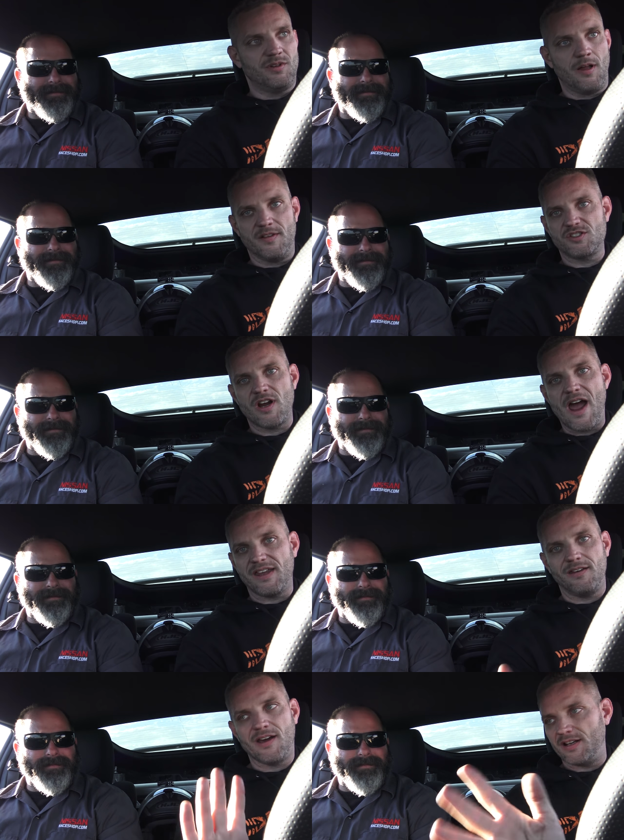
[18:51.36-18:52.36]
Speaker 1: But on the
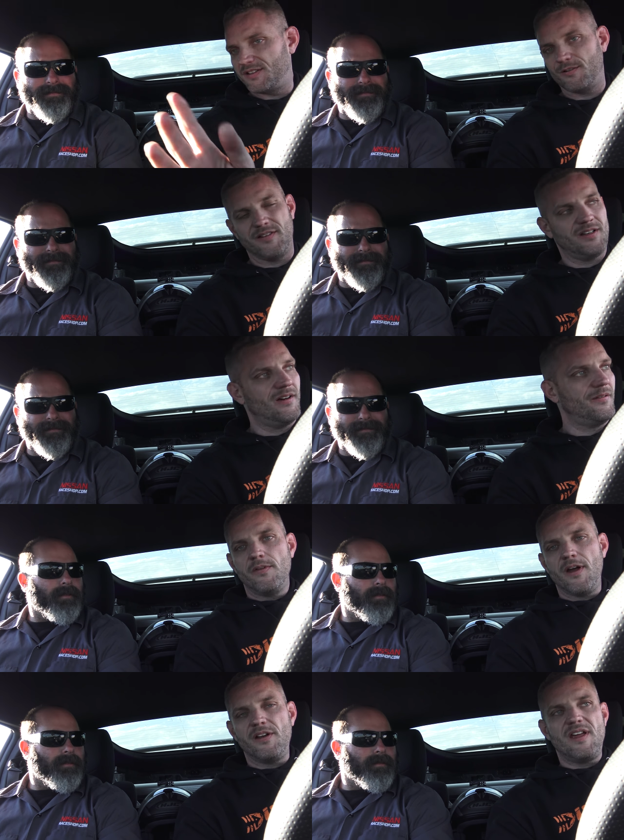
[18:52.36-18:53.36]
track, you got to turn that off.
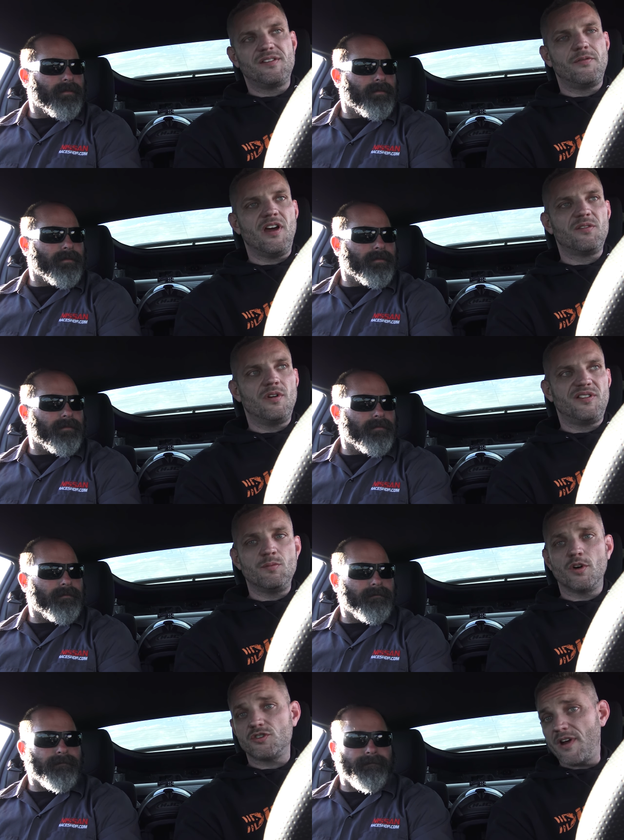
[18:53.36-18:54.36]
There it is. If you guys want to see
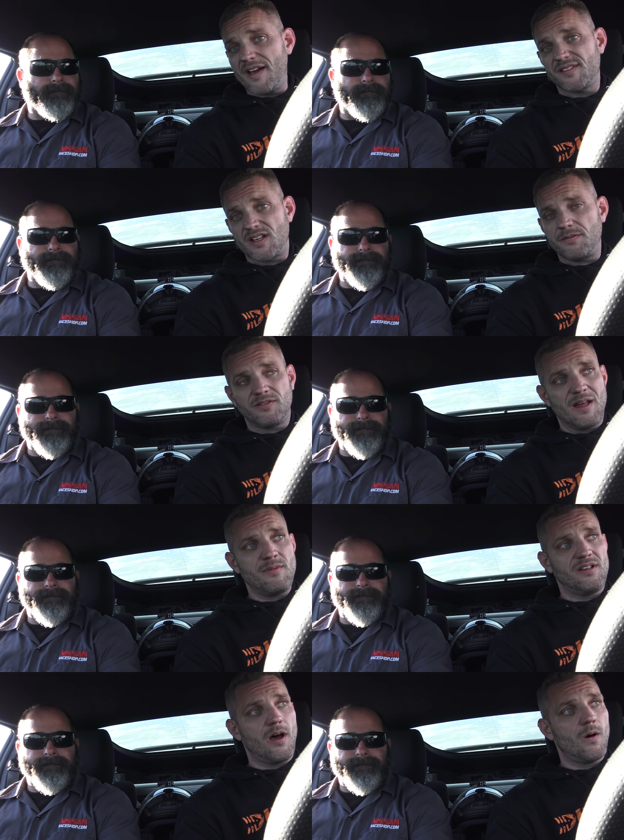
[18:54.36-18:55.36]
more track stuff, let
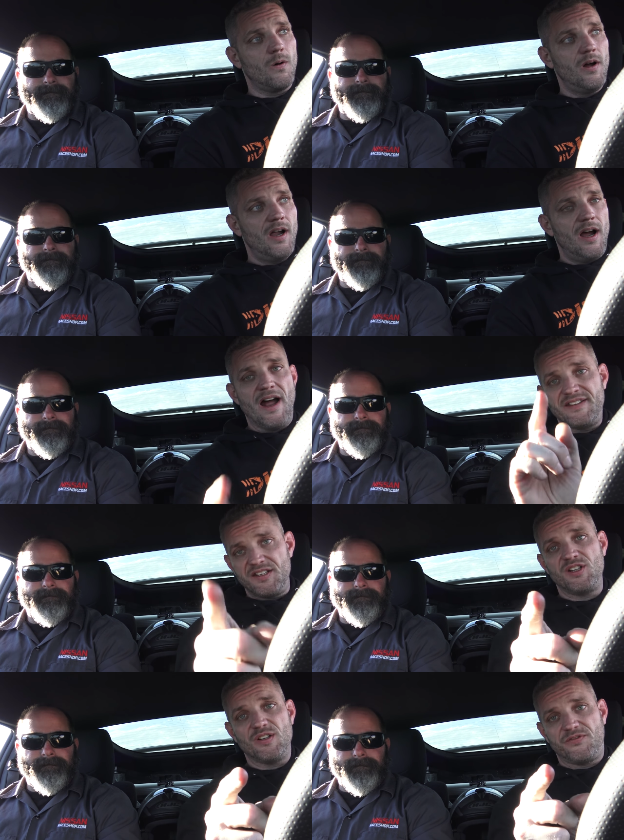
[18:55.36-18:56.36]
me know. I
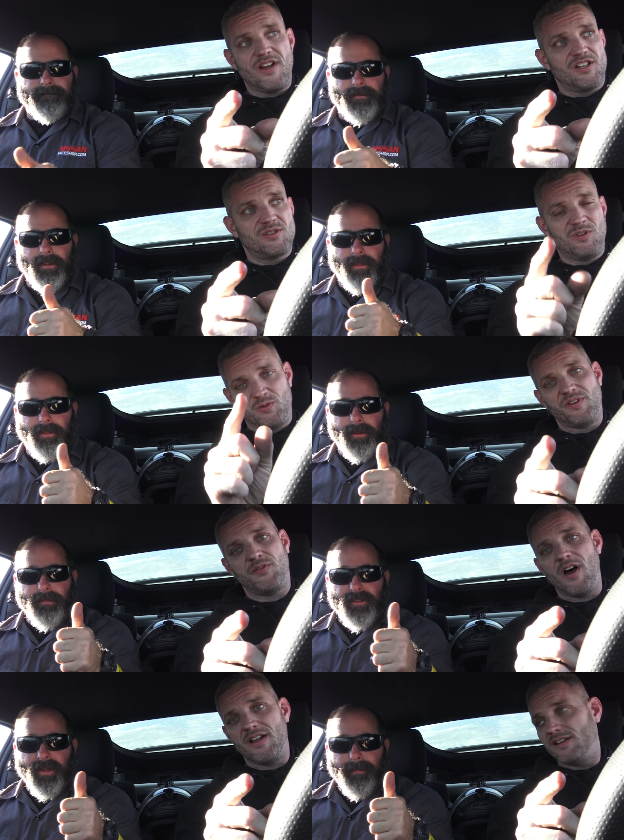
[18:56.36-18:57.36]
did Dirtfish, which was
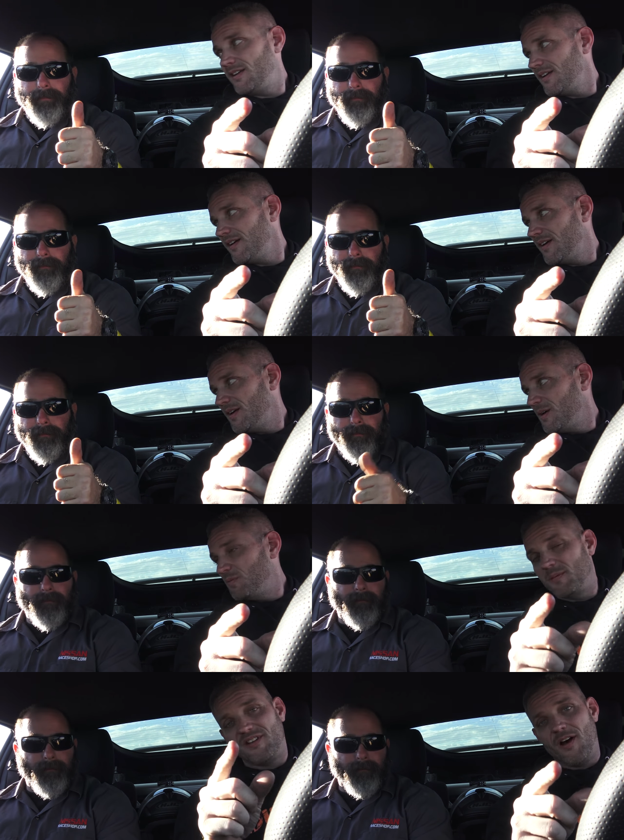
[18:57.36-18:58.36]
fun.
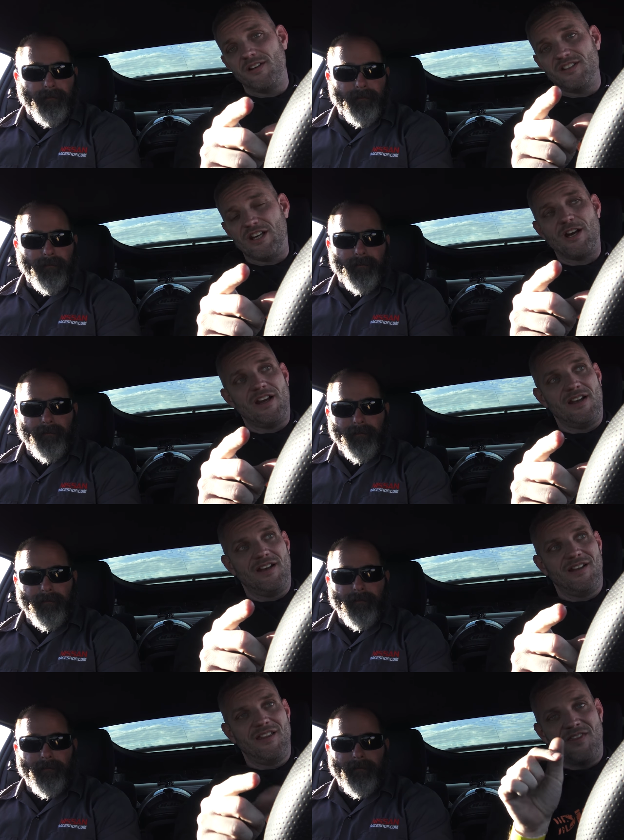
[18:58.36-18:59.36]
But I'm telling you, Jerry,
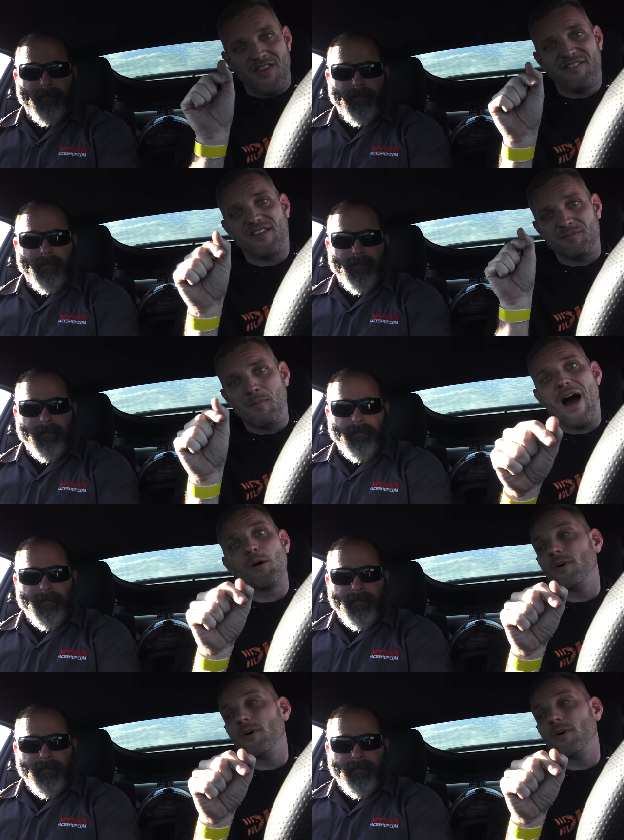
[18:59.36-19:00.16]
this is my